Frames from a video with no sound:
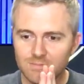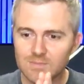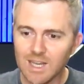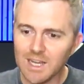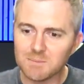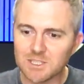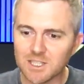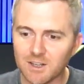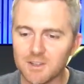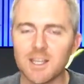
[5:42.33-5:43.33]
hey,
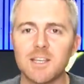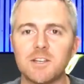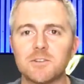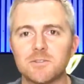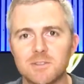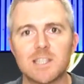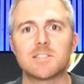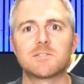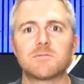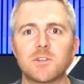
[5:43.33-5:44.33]
Michelle, thank you.
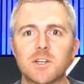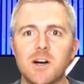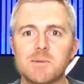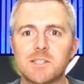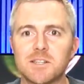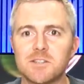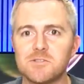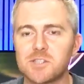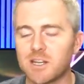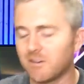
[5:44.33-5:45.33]
Thanks for the comment on the new
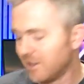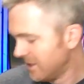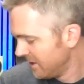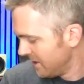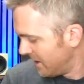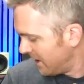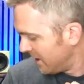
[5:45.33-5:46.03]
channel. Uh,